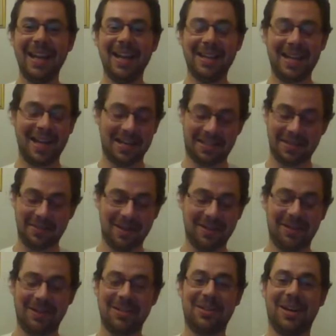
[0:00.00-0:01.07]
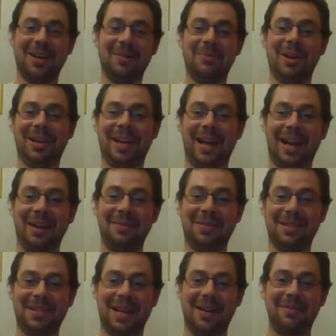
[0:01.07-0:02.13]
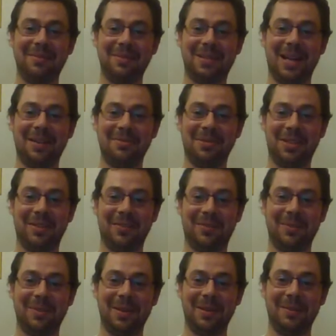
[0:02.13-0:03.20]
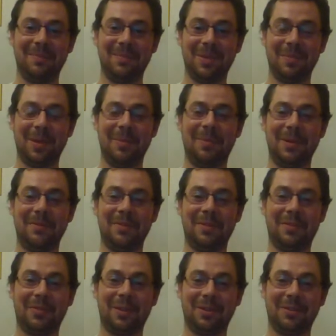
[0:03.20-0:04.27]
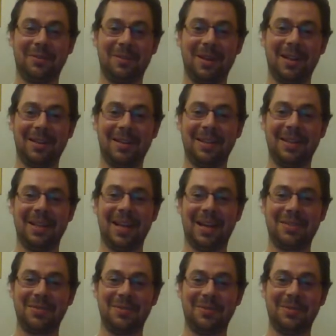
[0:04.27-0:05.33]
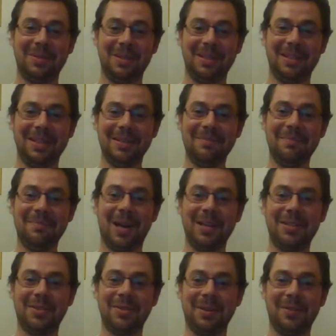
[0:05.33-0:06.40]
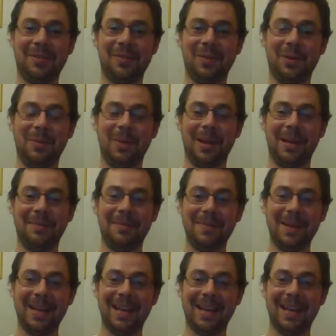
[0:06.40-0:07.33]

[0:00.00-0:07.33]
Yeah, so I got to try and work out how to downshift with the blipping of the throttle rather than the actual bike doing it for me.